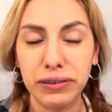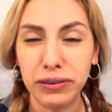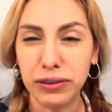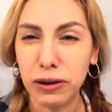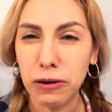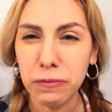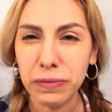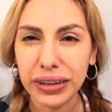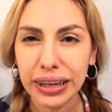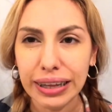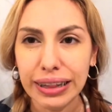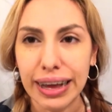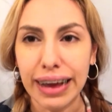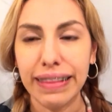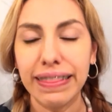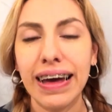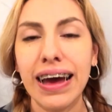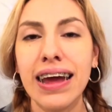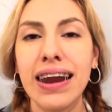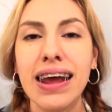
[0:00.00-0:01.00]
don't really
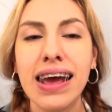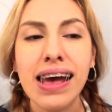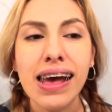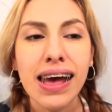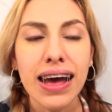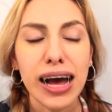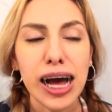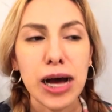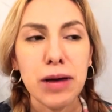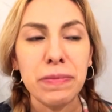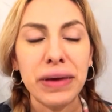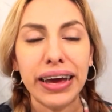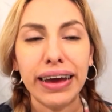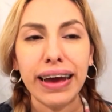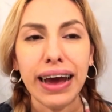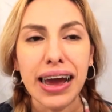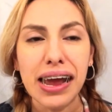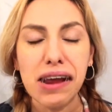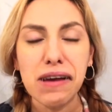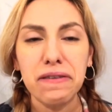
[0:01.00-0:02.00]
like that. It
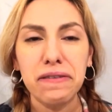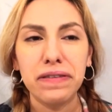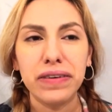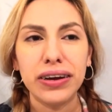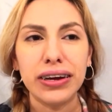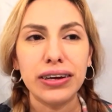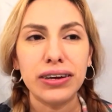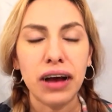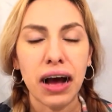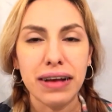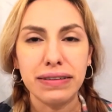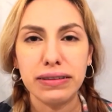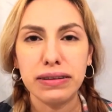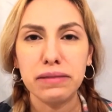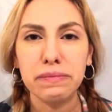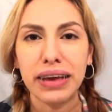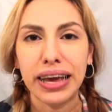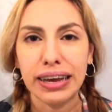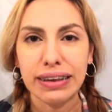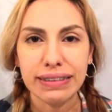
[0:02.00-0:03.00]
kind of causes
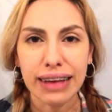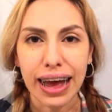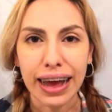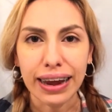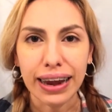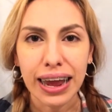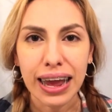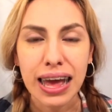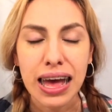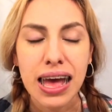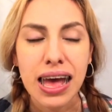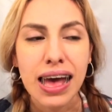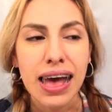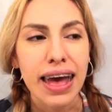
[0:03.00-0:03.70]
me anxiety.